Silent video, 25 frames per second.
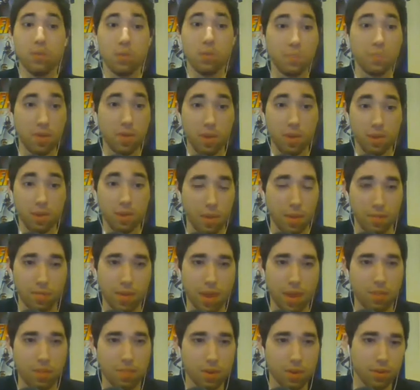It'd be like my
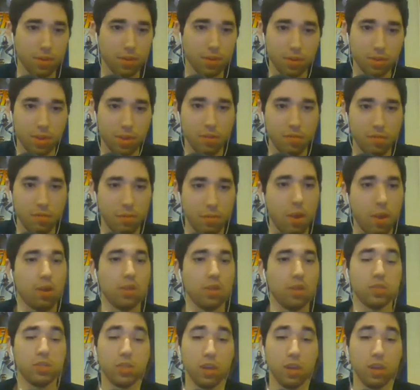favorite of them all. Yeah.